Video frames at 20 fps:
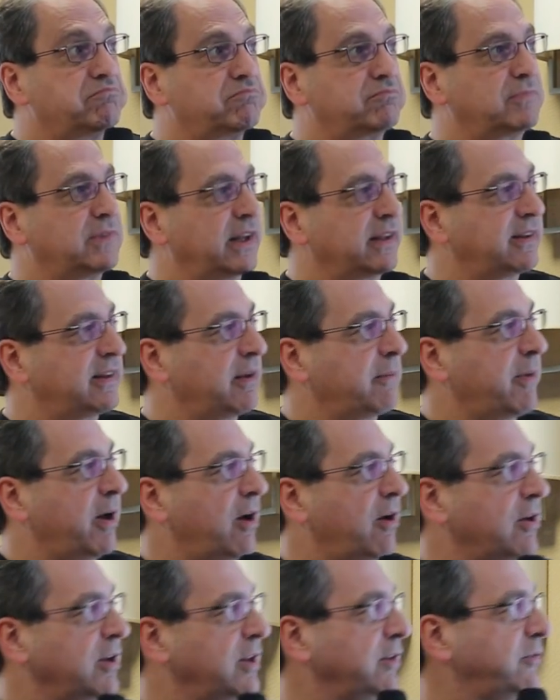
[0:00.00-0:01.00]
That's
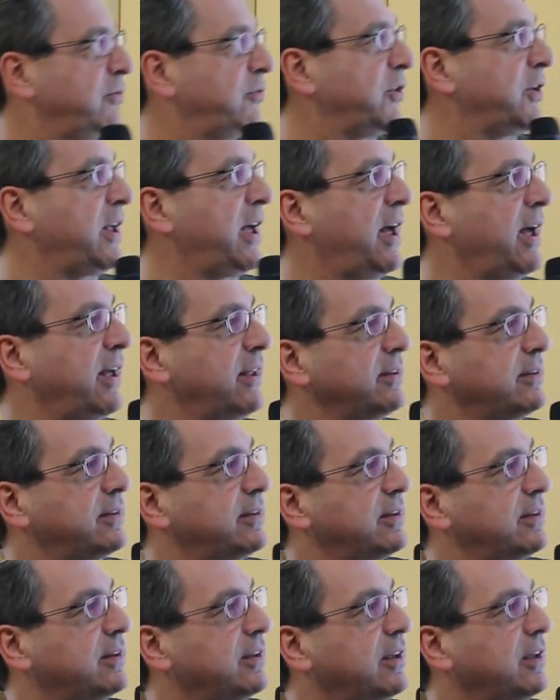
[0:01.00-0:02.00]
about it for
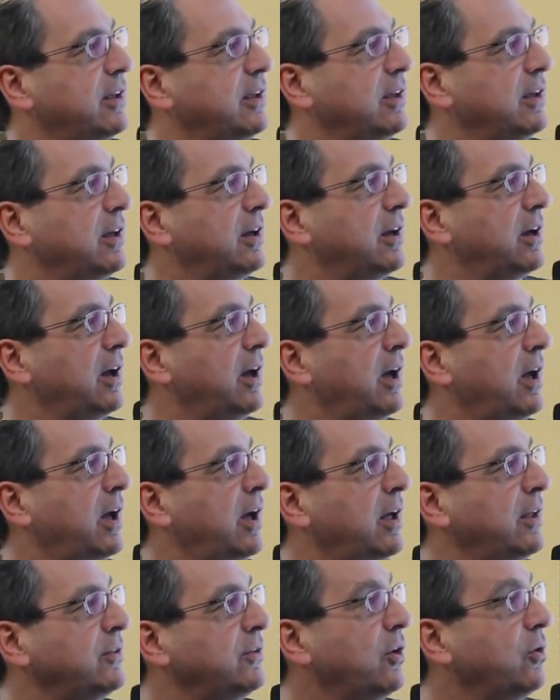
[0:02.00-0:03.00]
that.
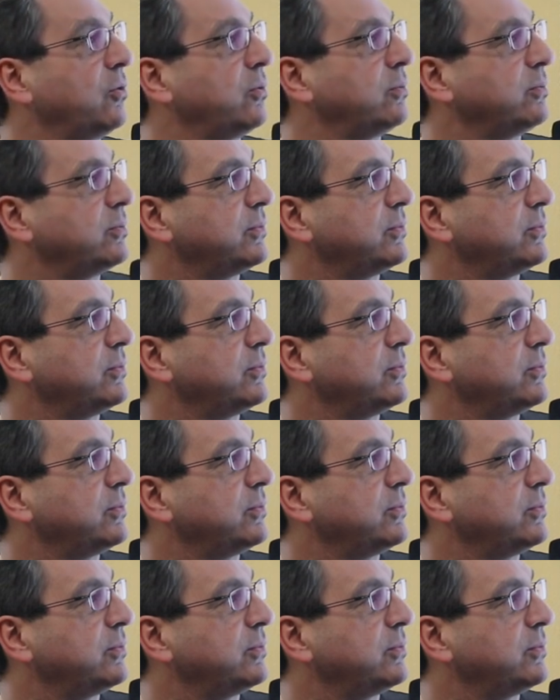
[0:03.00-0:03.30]
Nope.